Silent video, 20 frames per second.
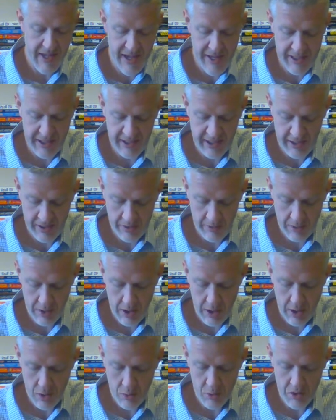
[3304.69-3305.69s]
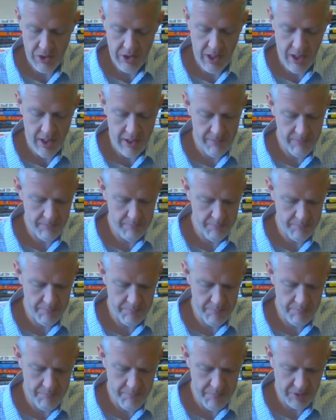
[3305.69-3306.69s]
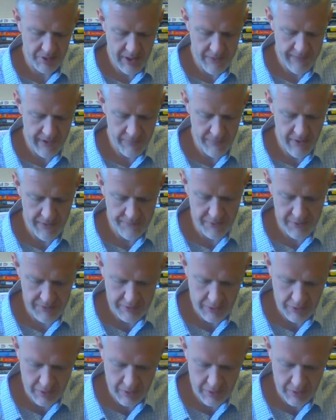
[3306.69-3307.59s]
that again, which I believe I referenced